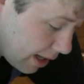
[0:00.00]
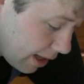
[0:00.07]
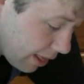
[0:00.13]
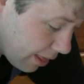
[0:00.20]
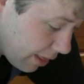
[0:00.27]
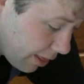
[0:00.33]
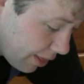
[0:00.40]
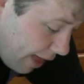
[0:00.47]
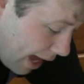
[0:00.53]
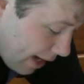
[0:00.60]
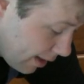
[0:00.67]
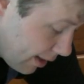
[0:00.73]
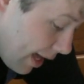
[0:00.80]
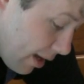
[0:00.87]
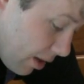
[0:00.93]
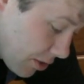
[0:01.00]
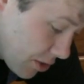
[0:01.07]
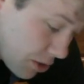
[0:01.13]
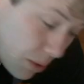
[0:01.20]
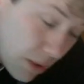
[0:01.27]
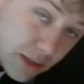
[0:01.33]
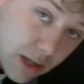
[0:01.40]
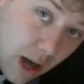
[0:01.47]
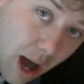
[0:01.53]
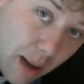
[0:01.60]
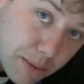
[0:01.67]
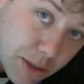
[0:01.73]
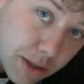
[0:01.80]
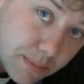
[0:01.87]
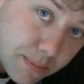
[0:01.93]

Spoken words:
That also is an option.